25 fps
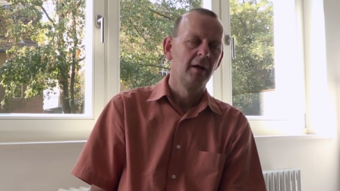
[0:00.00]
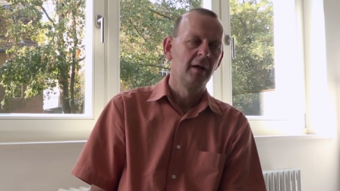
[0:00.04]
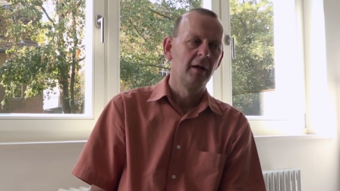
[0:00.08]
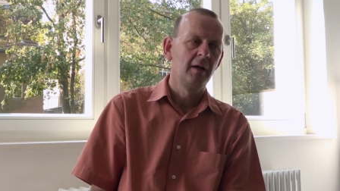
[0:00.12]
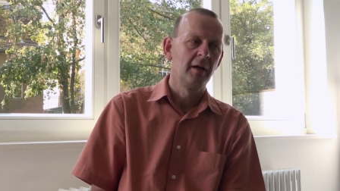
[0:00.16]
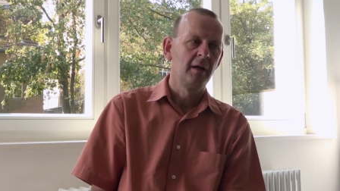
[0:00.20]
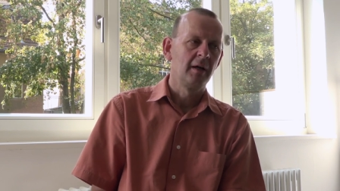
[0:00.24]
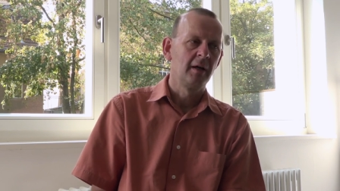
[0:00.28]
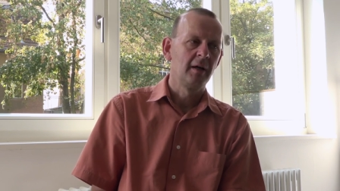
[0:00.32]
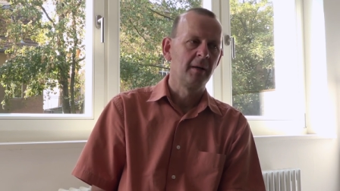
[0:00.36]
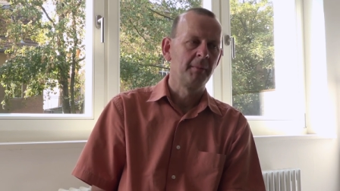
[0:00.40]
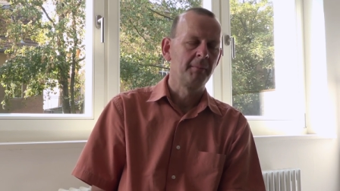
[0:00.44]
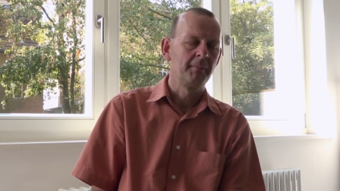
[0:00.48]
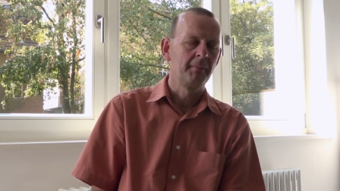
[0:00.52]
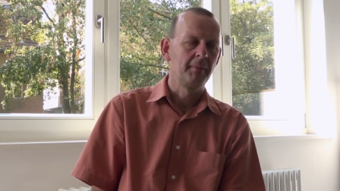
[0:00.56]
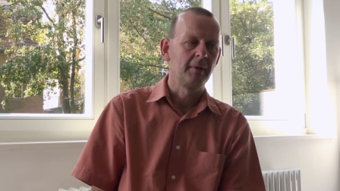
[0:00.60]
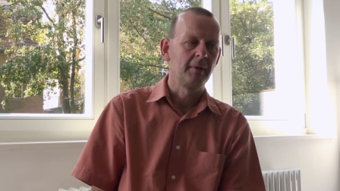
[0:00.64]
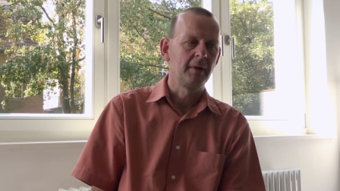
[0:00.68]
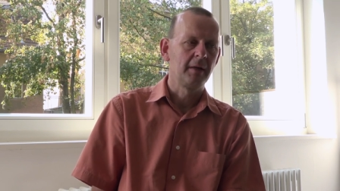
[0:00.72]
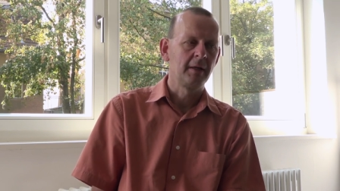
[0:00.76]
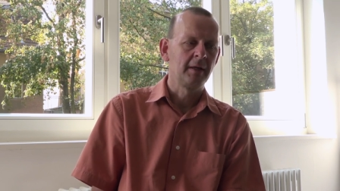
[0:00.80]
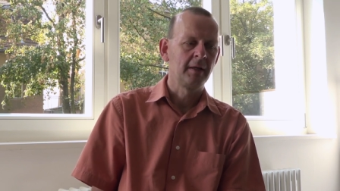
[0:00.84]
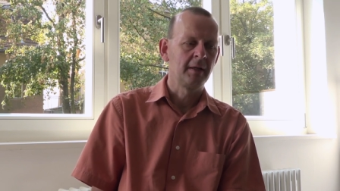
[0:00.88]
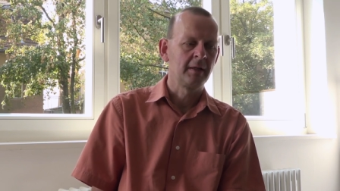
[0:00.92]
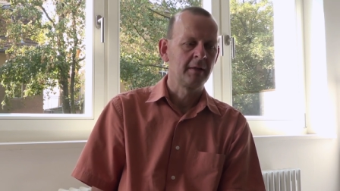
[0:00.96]

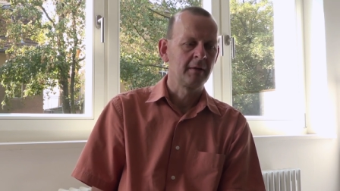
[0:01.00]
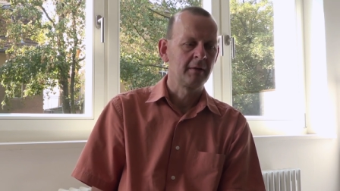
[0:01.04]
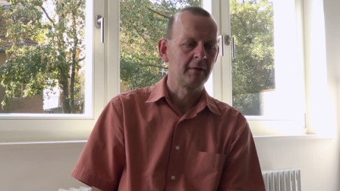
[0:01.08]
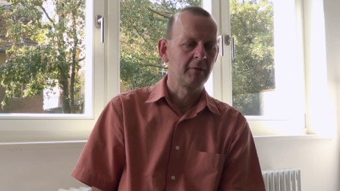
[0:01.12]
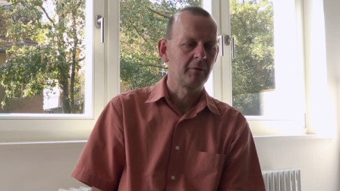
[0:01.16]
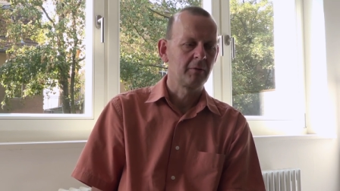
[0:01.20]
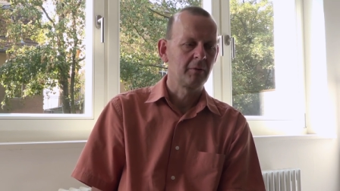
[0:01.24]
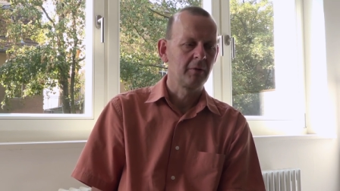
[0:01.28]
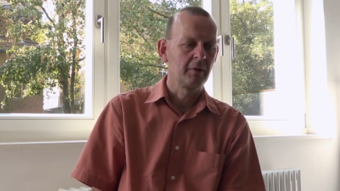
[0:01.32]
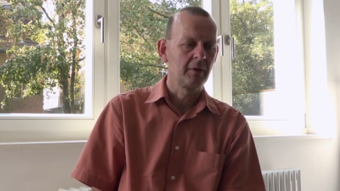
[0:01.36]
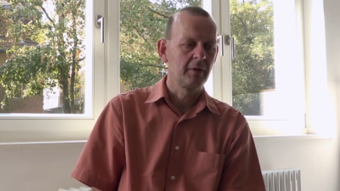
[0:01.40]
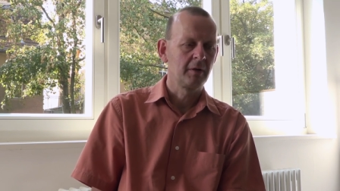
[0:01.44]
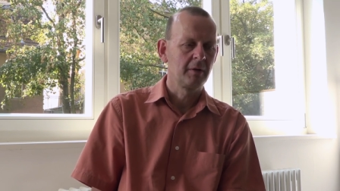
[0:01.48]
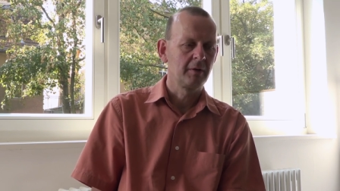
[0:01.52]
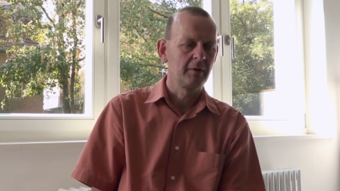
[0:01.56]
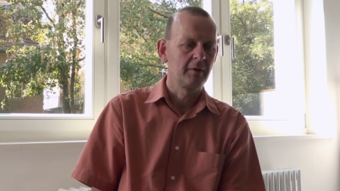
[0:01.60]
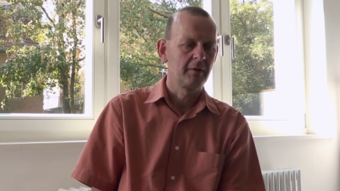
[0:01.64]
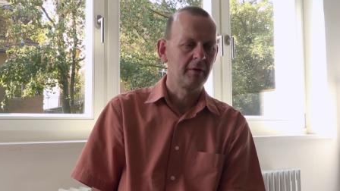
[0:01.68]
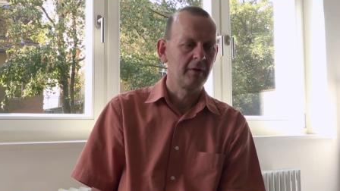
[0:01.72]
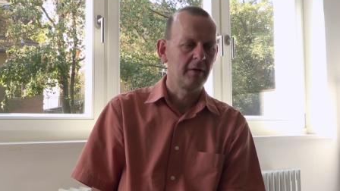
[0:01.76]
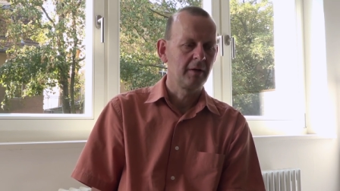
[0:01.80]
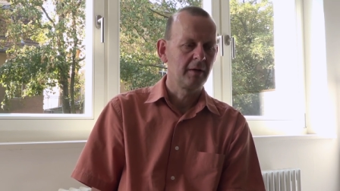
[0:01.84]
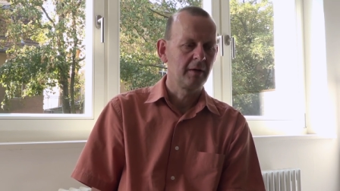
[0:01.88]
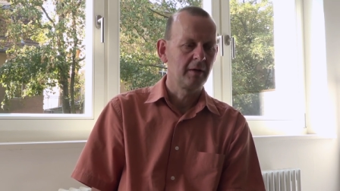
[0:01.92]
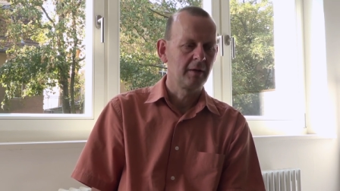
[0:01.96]
and
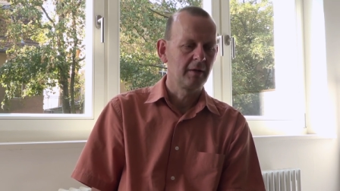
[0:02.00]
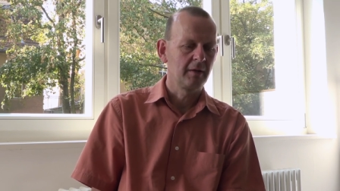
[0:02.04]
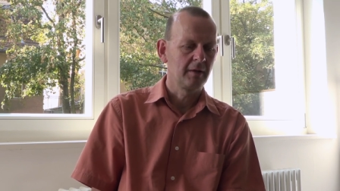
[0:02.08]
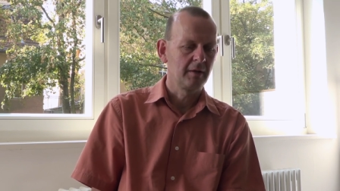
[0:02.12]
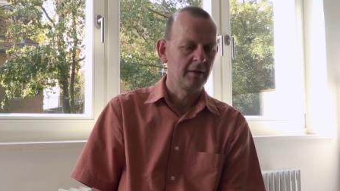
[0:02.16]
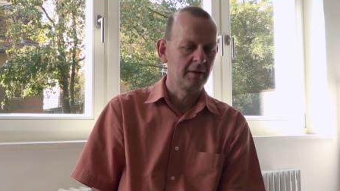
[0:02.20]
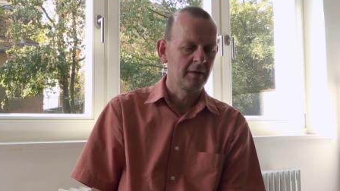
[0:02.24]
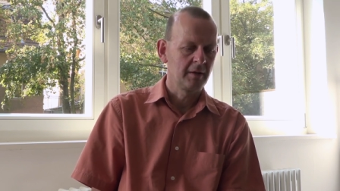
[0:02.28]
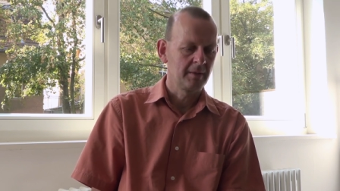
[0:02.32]
the